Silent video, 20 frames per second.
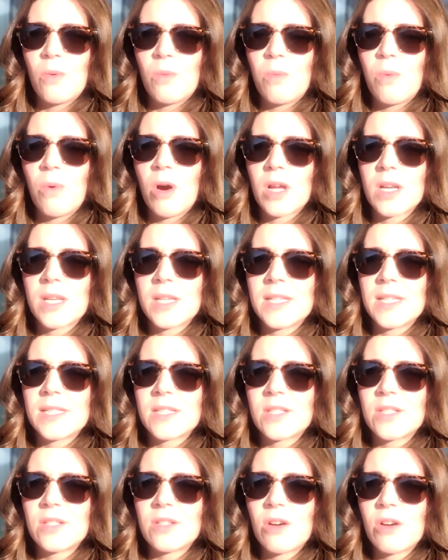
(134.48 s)
what
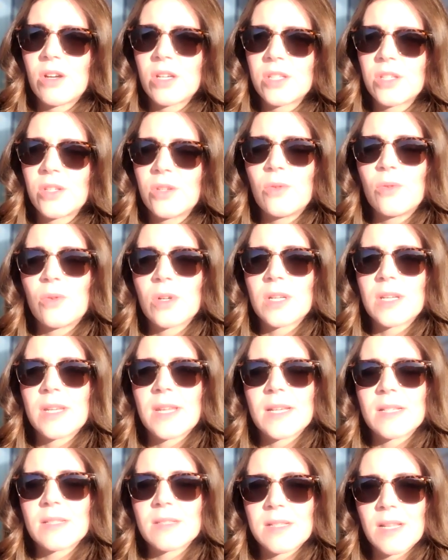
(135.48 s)
is not your
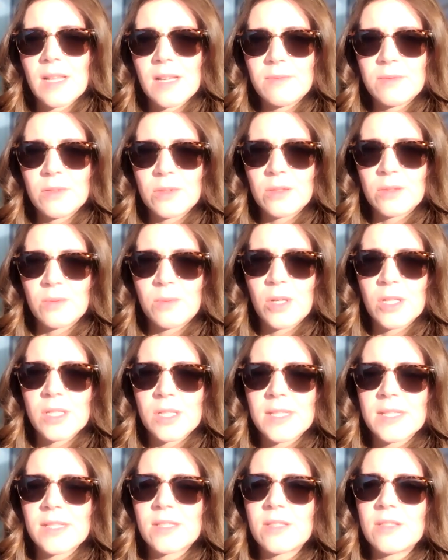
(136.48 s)
next level, what
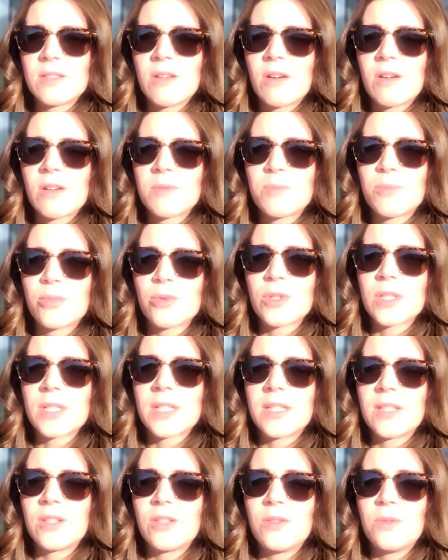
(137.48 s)
is not
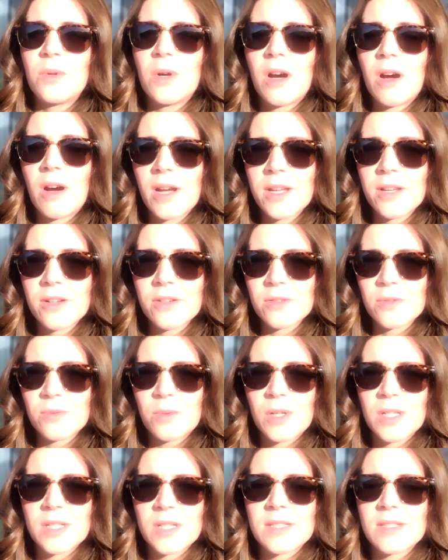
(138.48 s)
bringing you higher,
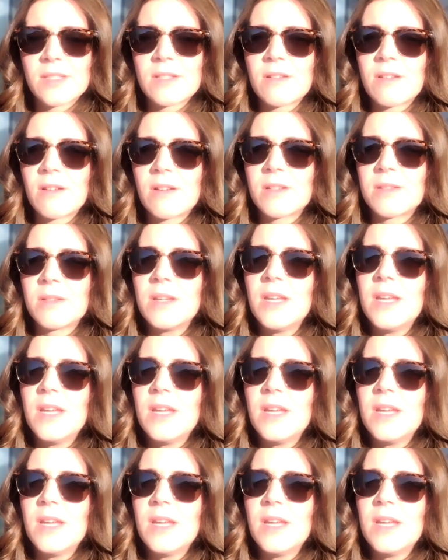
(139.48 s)
what is not